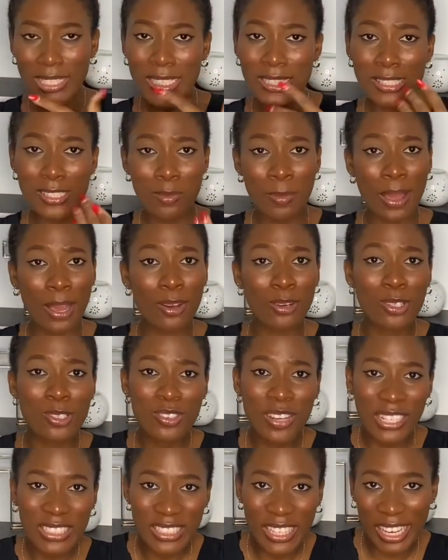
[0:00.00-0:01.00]
till my
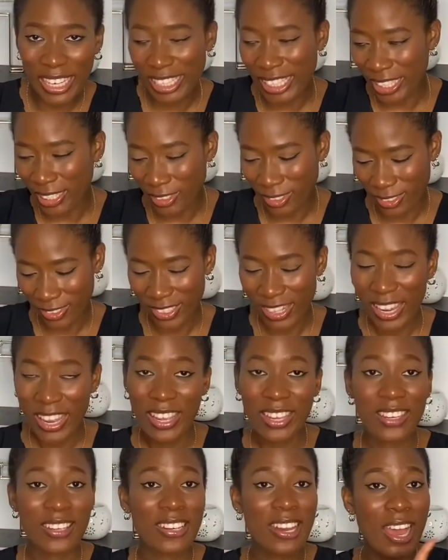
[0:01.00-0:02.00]
contract ended.
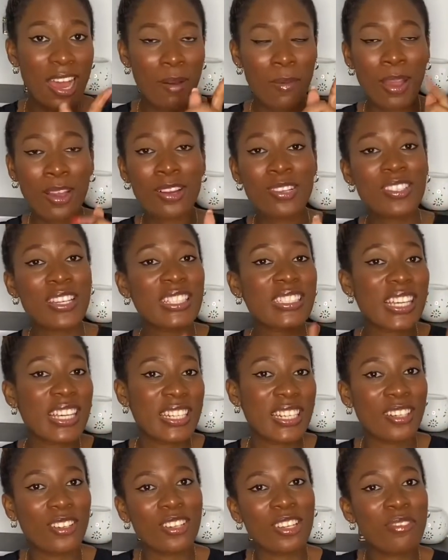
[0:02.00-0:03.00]
Now, my contract
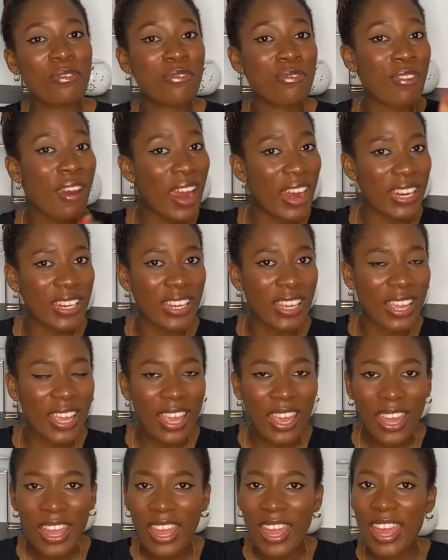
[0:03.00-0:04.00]
ended on a Friday.
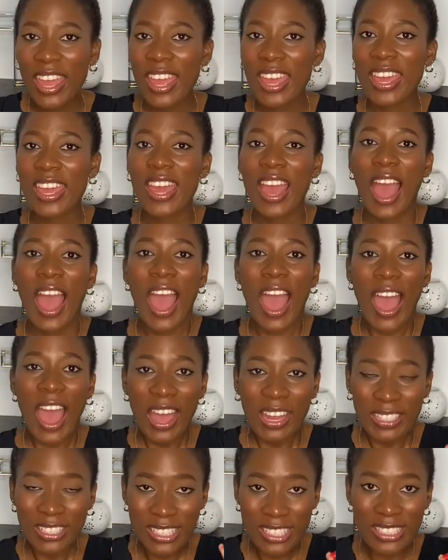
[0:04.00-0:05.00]

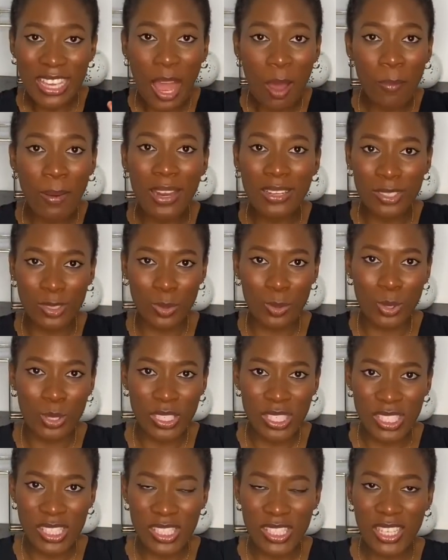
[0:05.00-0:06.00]
This is how bad it
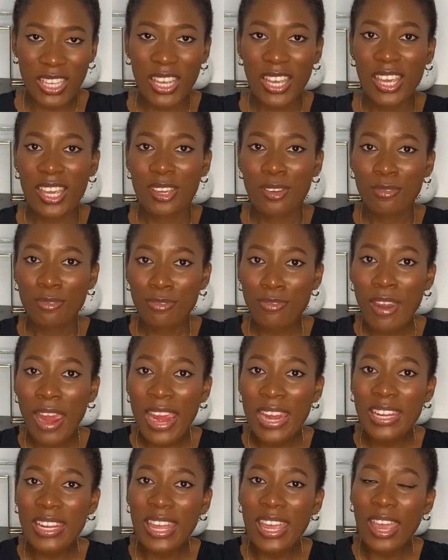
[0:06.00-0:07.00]
was.
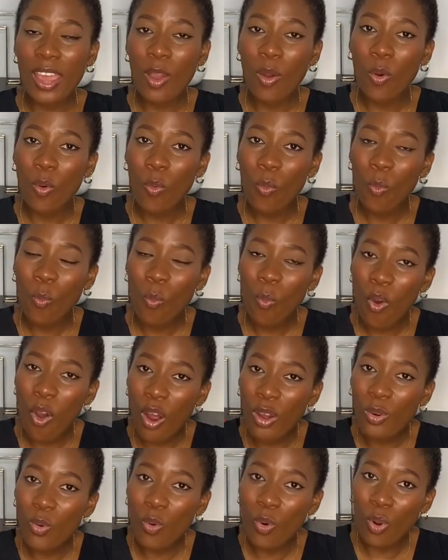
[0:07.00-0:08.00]
Friday,
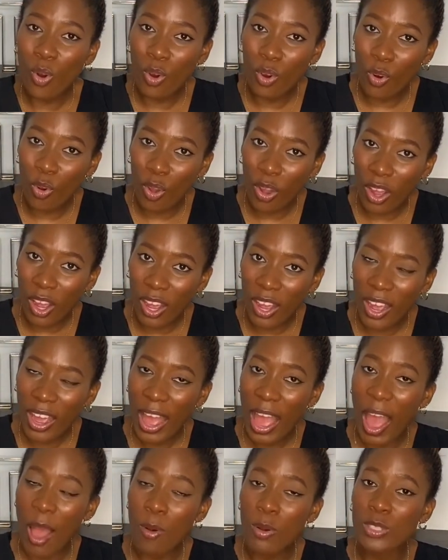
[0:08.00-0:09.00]
1 o'clock,
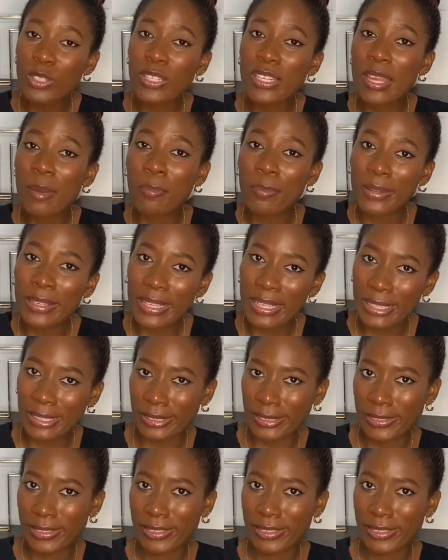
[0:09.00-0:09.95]
I was on a plane